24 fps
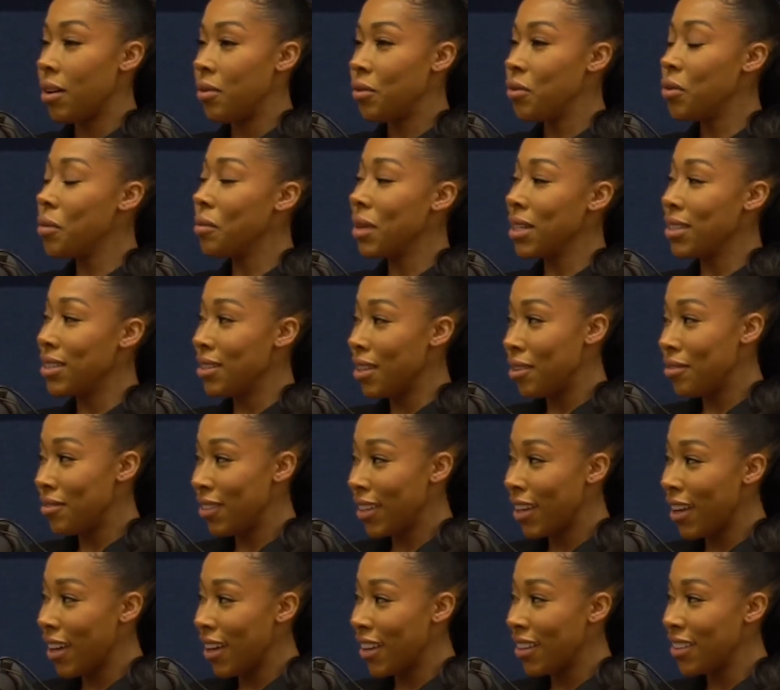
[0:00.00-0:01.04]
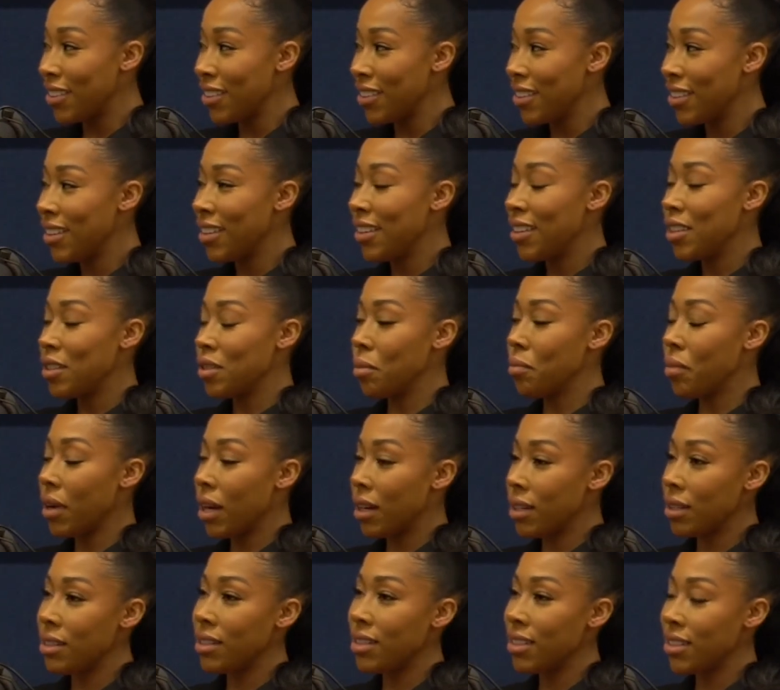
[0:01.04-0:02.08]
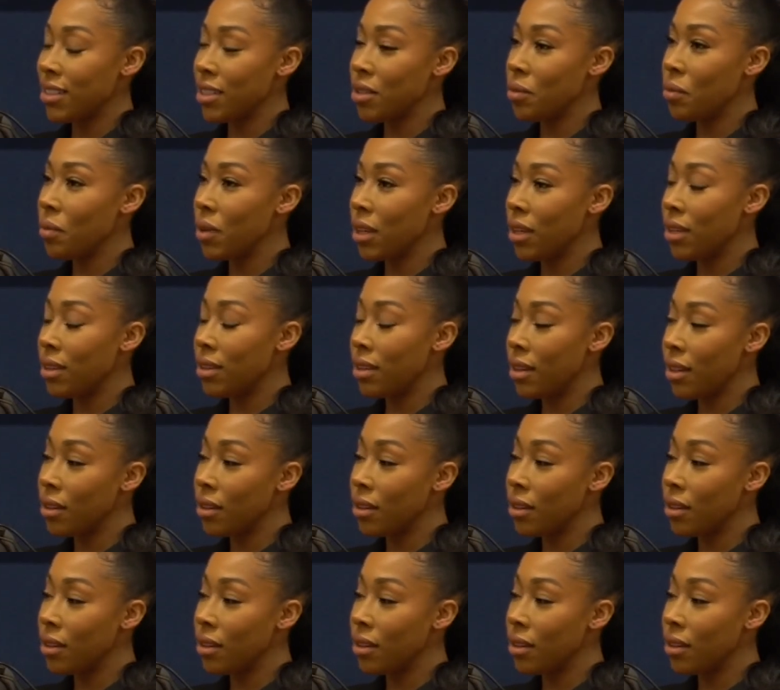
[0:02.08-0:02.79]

for myself again to practice with